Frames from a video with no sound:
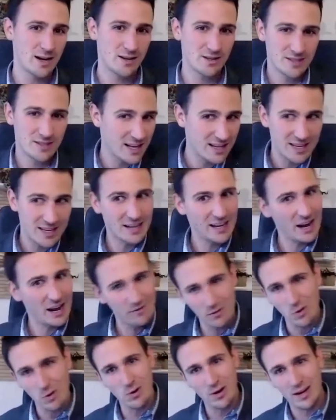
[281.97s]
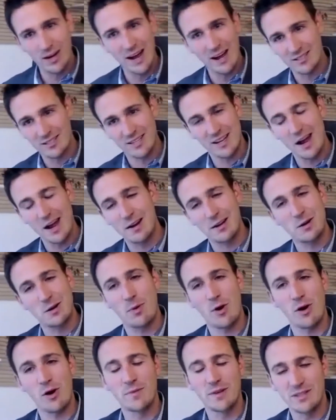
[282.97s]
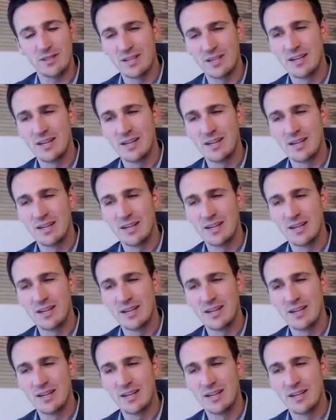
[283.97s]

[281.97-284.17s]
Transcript: Because they tend to have their own in-house accounting departments.